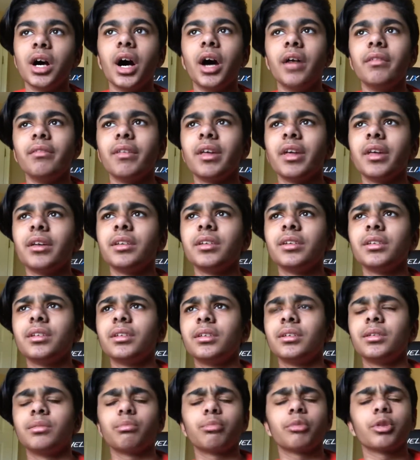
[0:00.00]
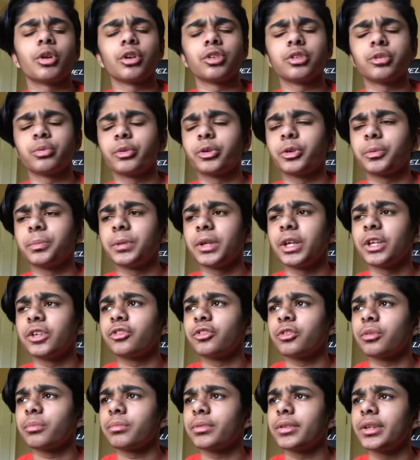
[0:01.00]
And then got some good players
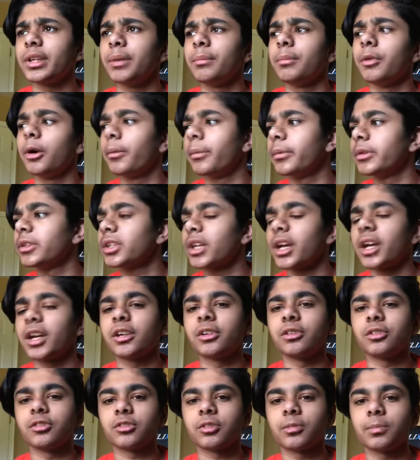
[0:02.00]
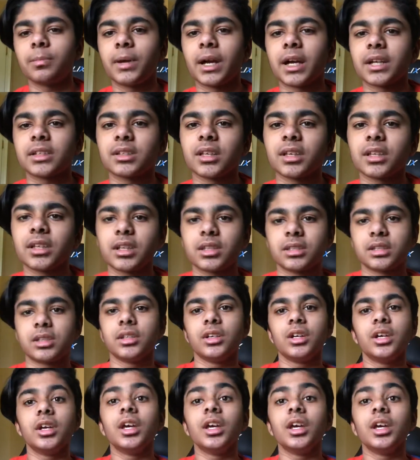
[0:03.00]
from team moments, icons, and packs like this.